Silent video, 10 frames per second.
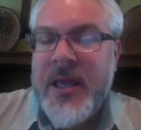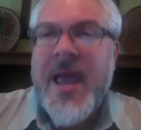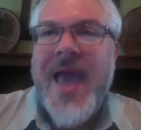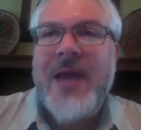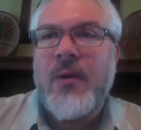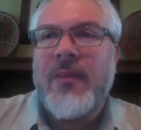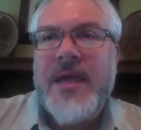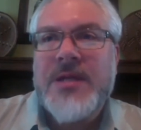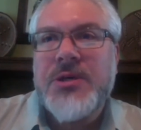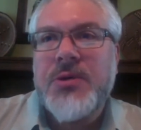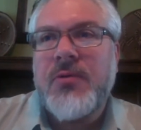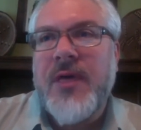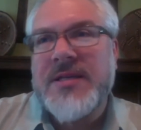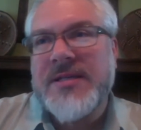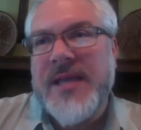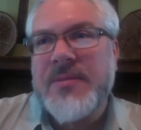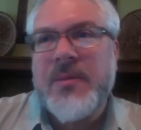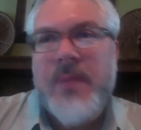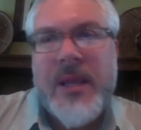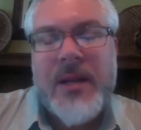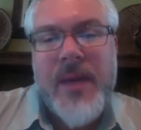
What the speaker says: And when they do, they seem to me to be